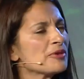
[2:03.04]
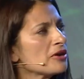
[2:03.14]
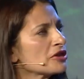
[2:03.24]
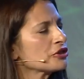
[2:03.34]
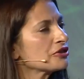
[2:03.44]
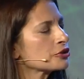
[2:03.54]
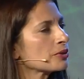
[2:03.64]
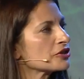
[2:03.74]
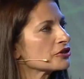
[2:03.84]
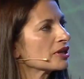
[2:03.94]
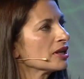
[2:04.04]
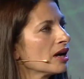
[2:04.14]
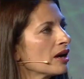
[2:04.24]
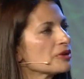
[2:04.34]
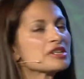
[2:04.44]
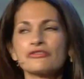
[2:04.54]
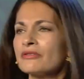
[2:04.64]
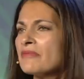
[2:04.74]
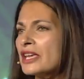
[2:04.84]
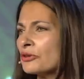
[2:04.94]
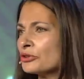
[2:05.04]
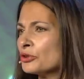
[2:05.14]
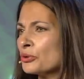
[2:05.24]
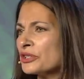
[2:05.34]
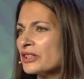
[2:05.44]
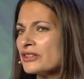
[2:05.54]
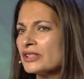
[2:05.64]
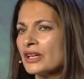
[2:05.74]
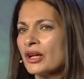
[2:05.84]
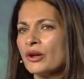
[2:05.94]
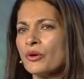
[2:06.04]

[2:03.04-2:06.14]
I'm going to ask you this question, which is from me, not the audience.